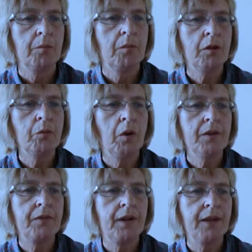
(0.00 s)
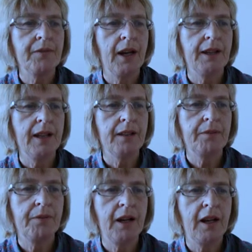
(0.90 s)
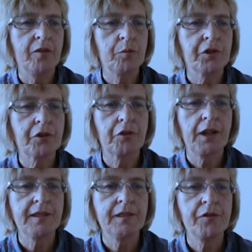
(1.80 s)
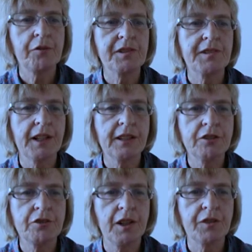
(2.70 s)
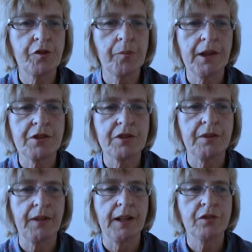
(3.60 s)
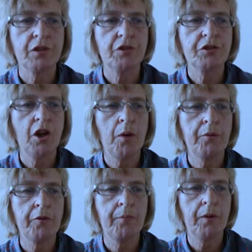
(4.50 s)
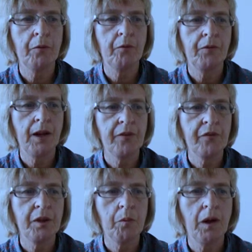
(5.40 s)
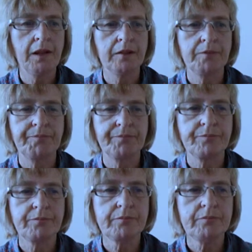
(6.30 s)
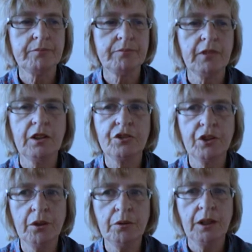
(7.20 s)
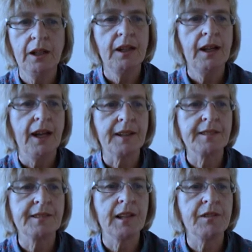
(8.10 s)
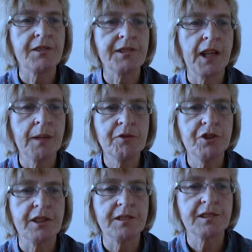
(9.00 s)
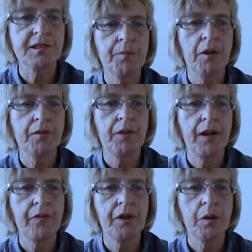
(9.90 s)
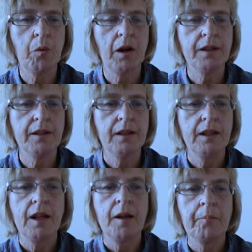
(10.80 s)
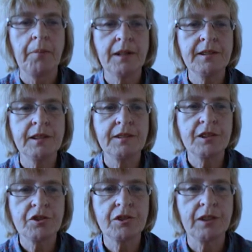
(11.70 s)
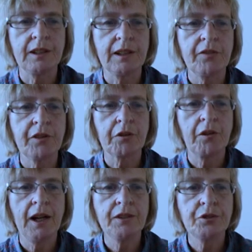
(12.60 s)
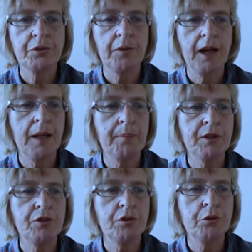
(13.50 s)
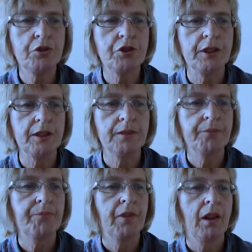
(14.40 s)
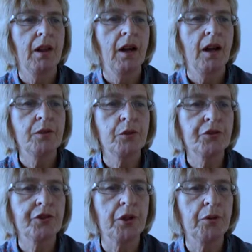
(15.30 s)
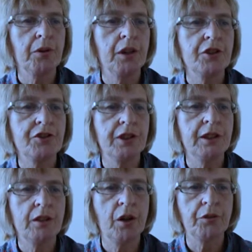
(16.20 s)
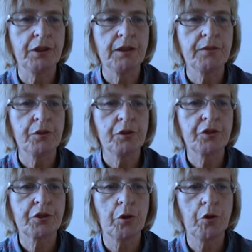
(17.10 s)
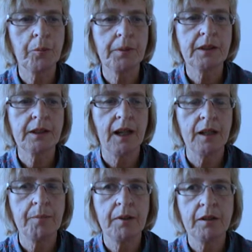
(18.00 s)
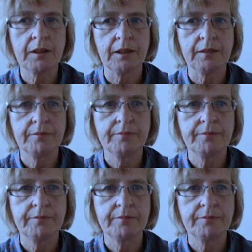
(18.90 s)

MON15985 was created through a second transformation event on top of MON531. So, it contains the same genes MON531, but additionally the cry2ab2 gene and also a gene coding for a scorable colour marker.